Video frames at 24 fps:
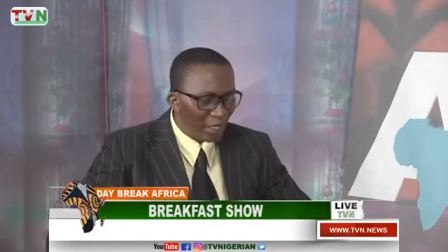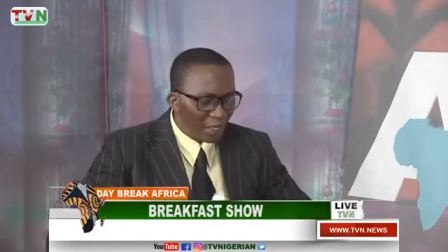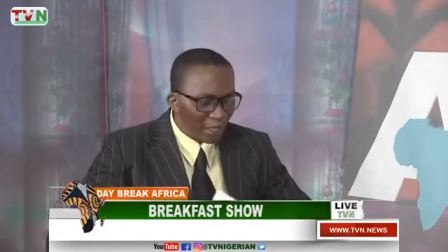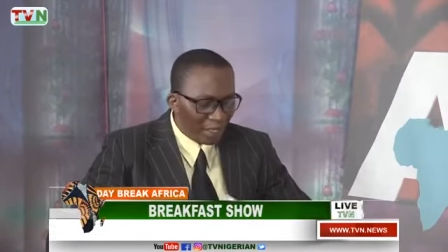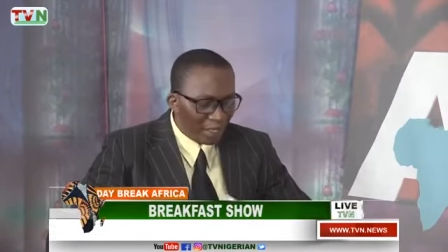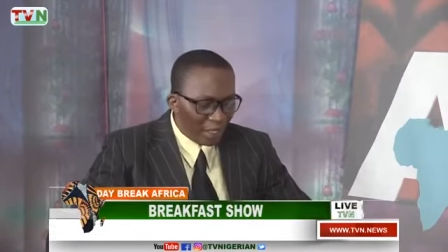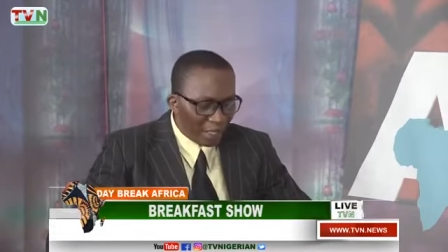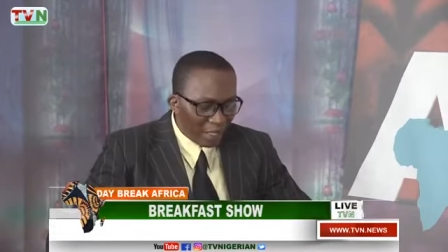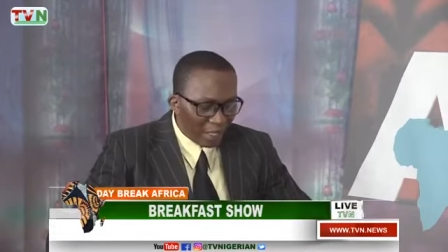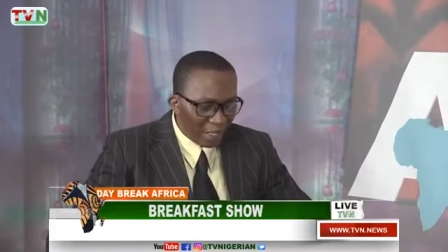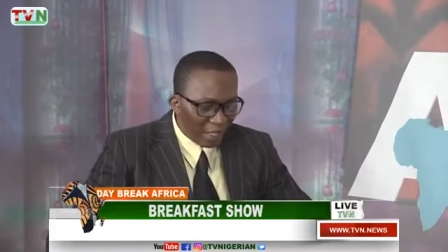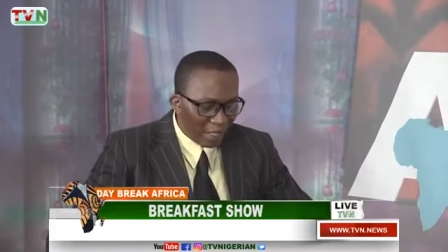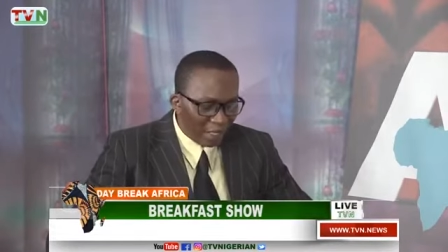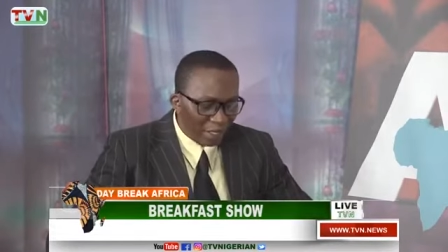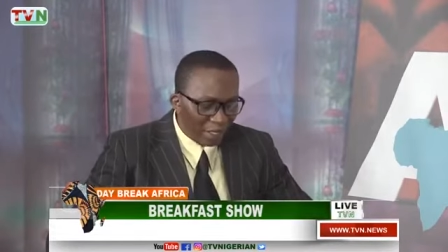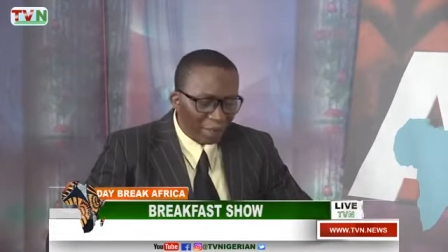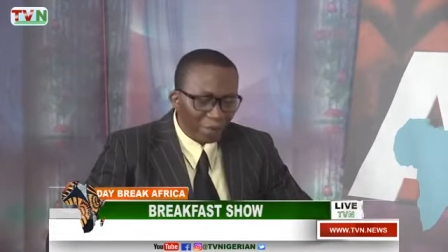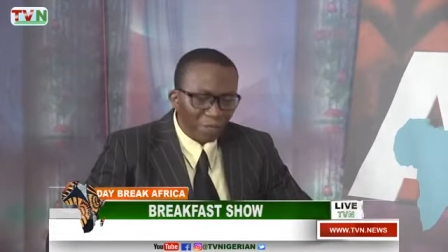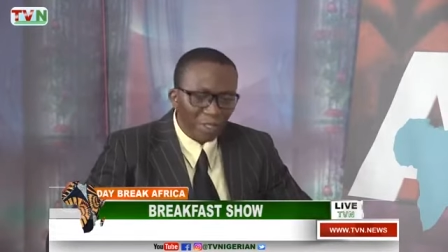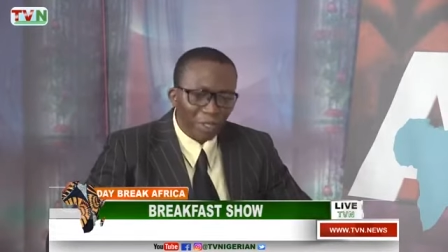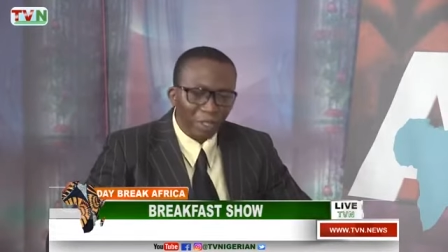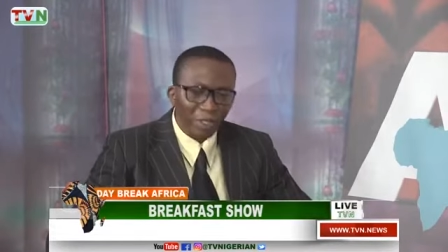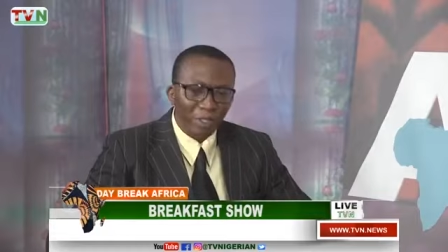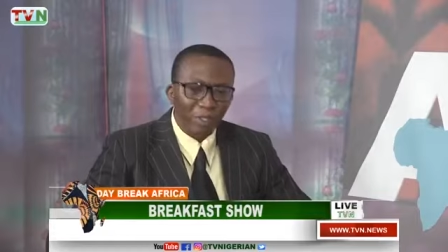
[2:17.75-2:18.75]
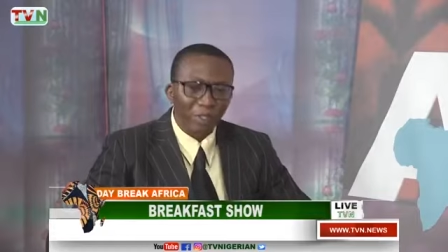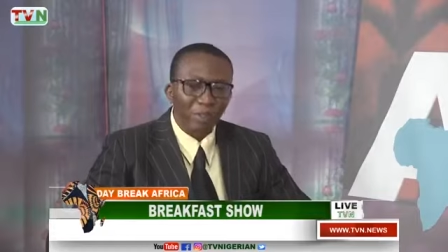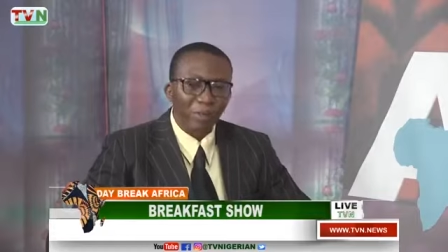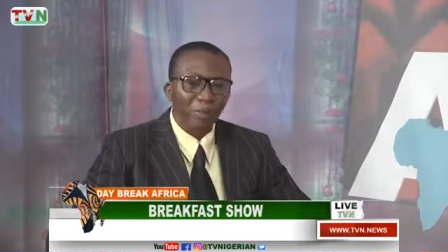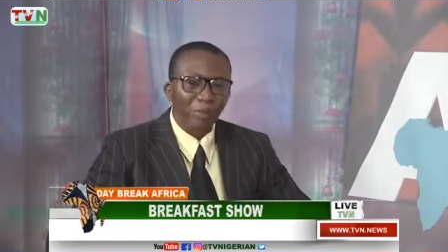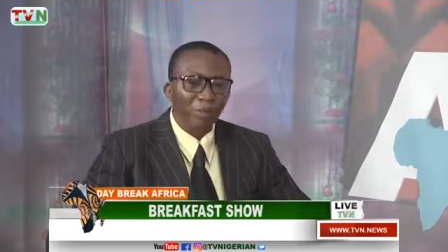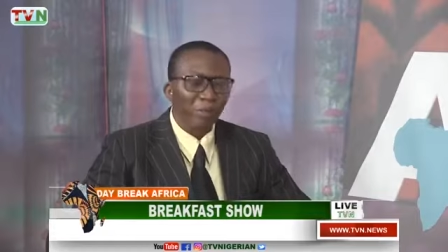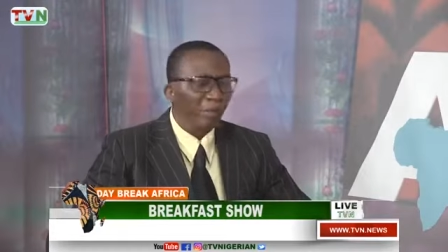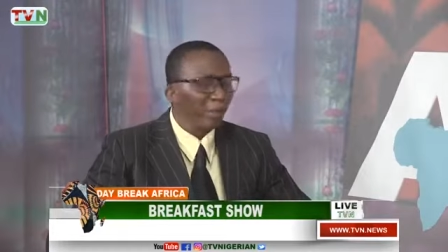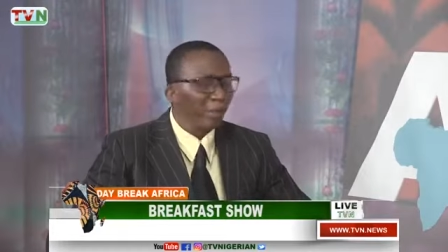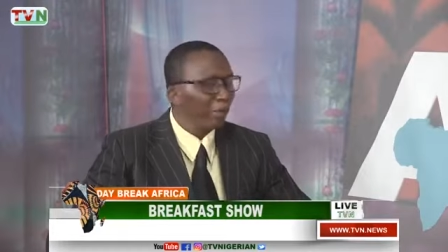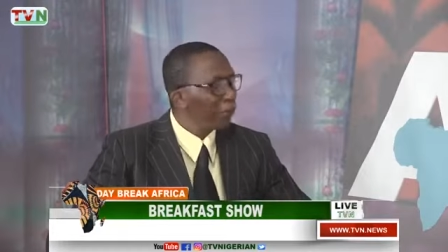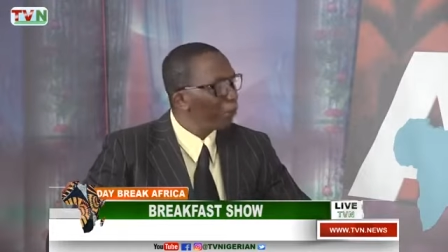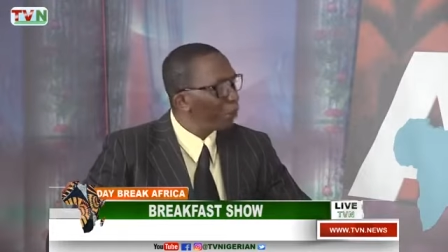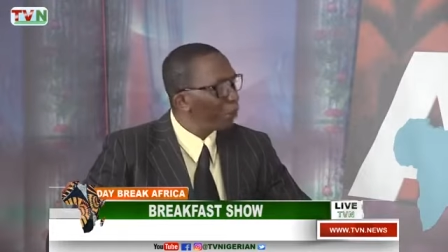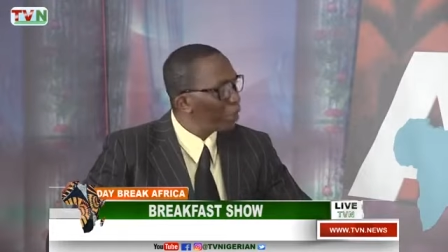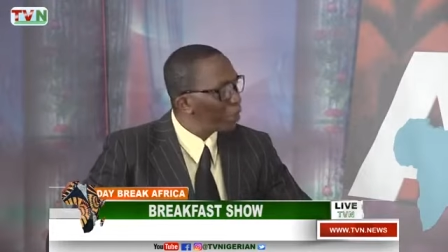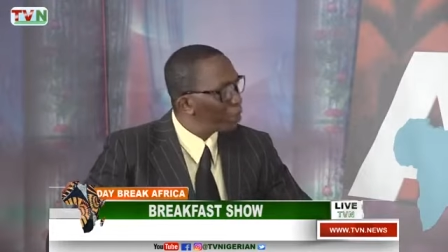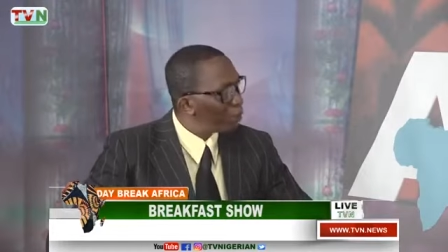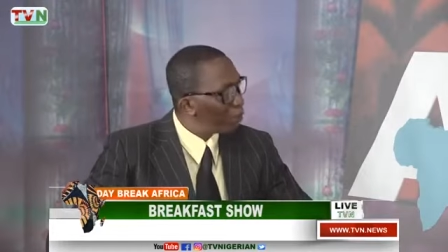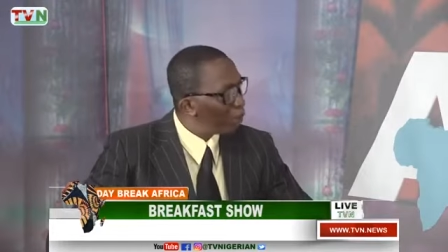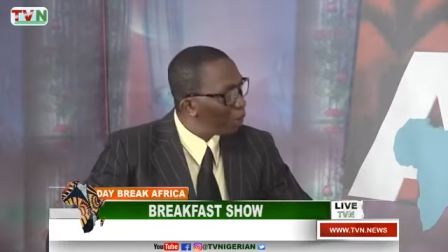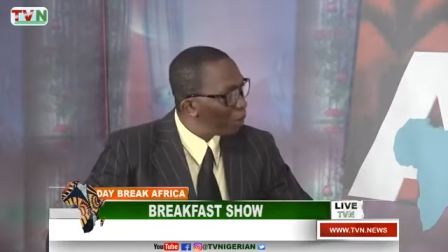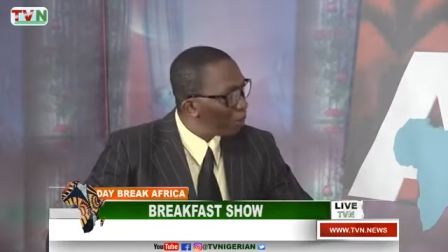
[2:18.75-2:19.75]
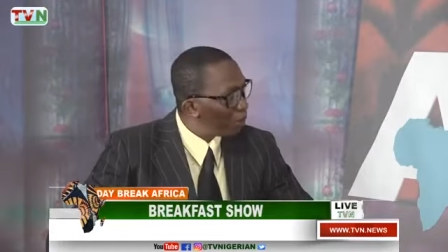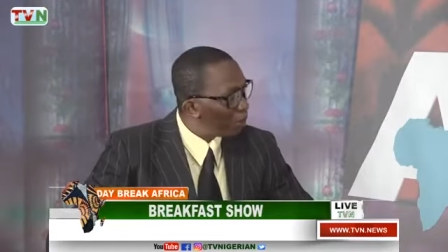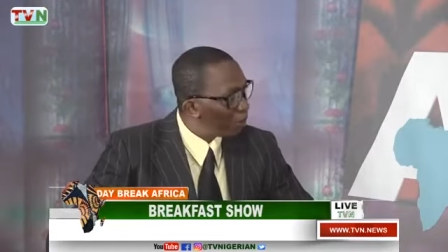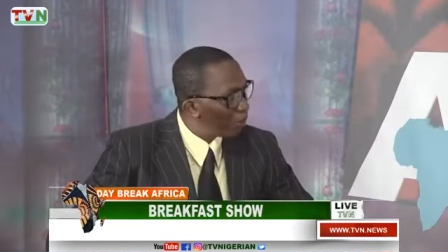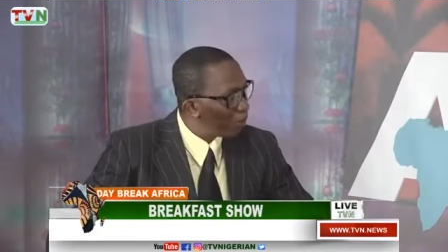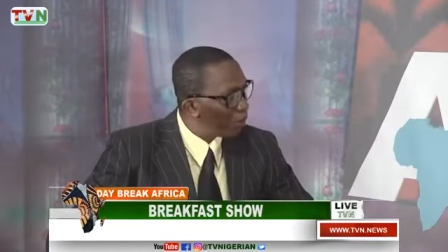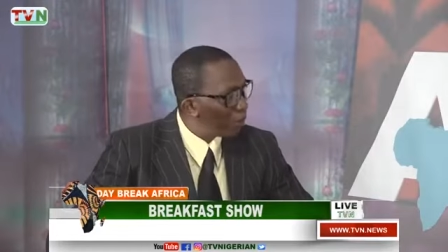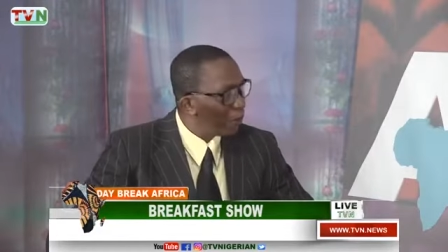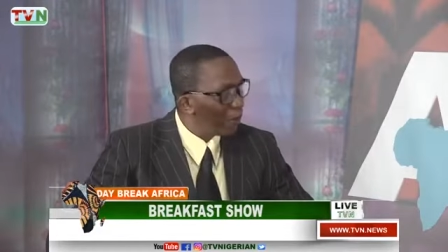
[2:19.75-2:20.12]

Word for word: They have done Vox Pop,